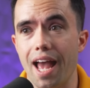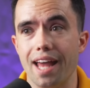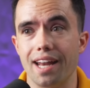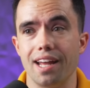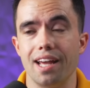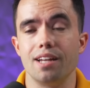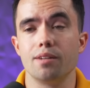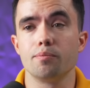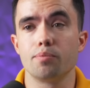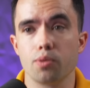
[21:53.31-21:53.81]

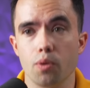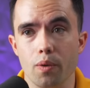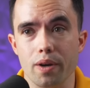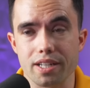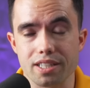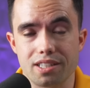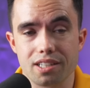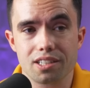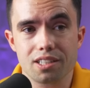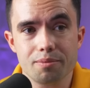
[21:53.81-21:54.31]
and, and
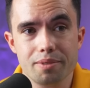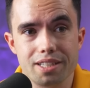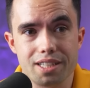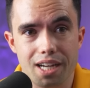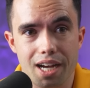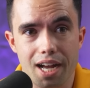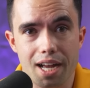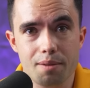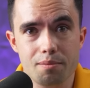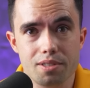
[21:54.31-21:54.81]
employees, there's gonna be
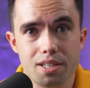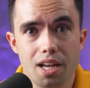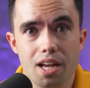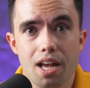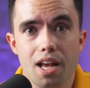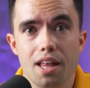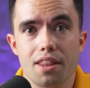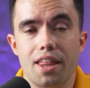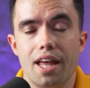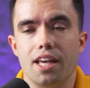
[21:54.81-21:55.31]
times
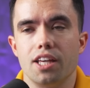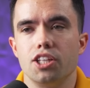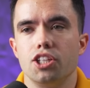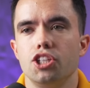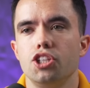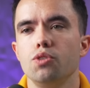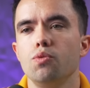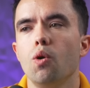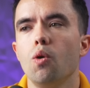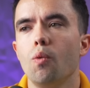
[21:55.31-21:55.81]
that
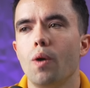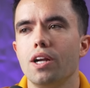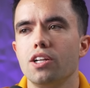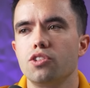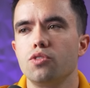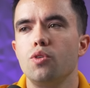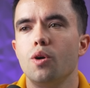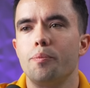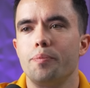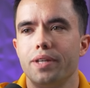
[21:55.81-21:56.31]
you will want
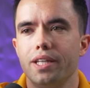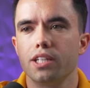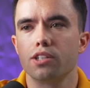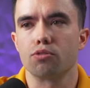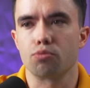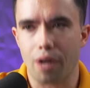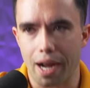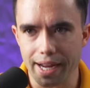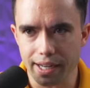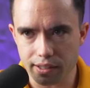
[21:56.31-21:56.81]
to appear
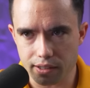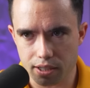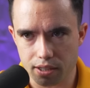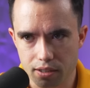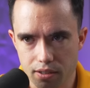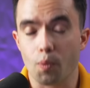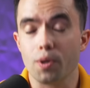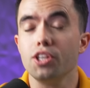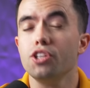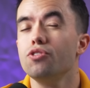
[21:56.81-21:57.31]
right
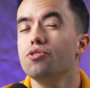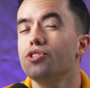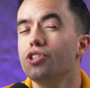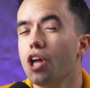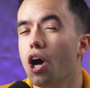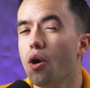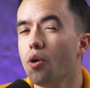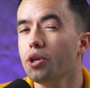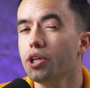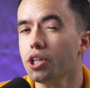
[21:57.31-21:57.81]
when you
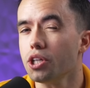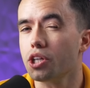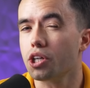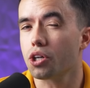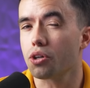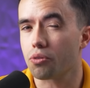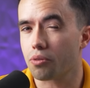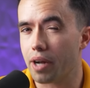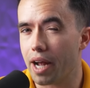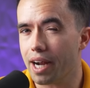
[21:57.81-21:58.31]
know you're
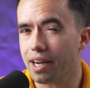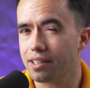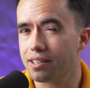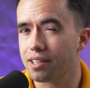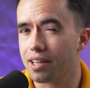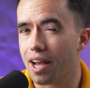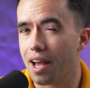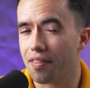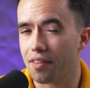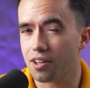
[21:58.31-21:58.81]

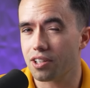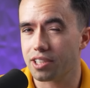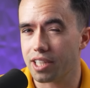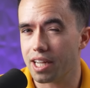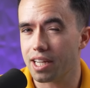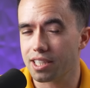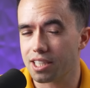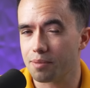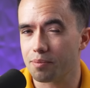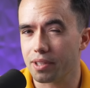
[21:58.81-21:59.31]
correct and they're
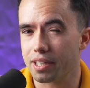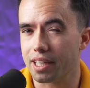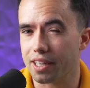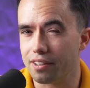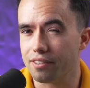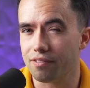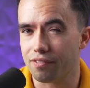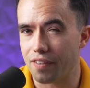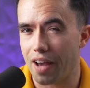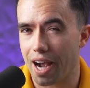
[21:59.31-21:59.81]
saying something
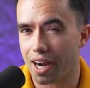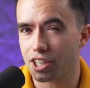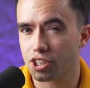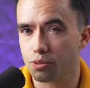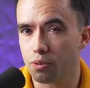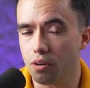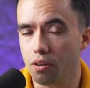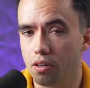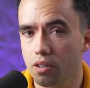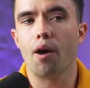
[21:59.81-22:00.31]

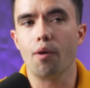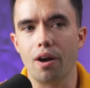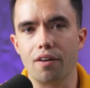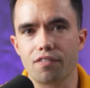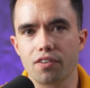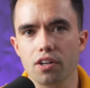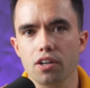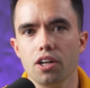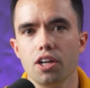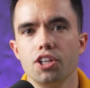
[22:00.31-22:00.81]
infactual.
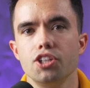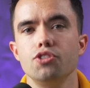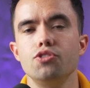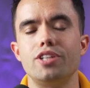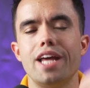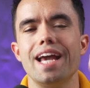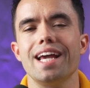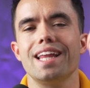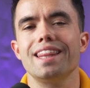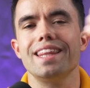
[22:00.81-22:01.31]
However, you
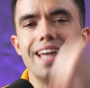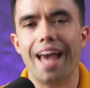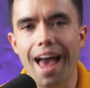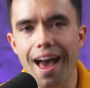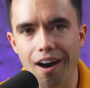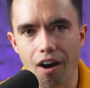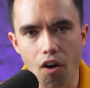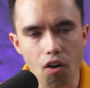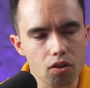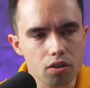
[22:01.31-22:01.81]
take the
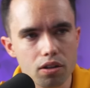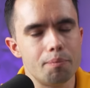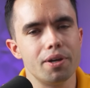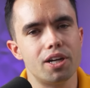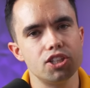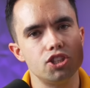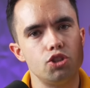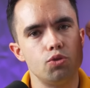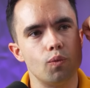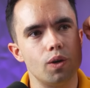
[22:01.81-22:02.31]
L
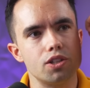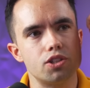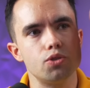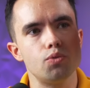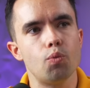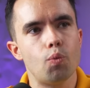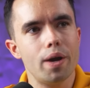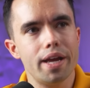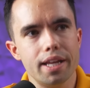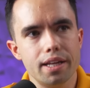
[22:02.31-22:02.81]
because you want to
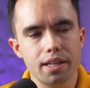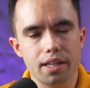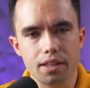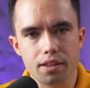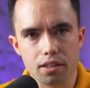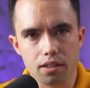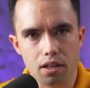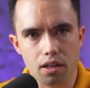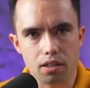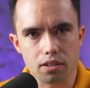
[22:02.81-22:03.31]
win in
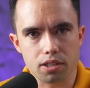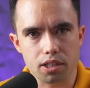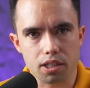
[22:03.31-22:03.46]
the long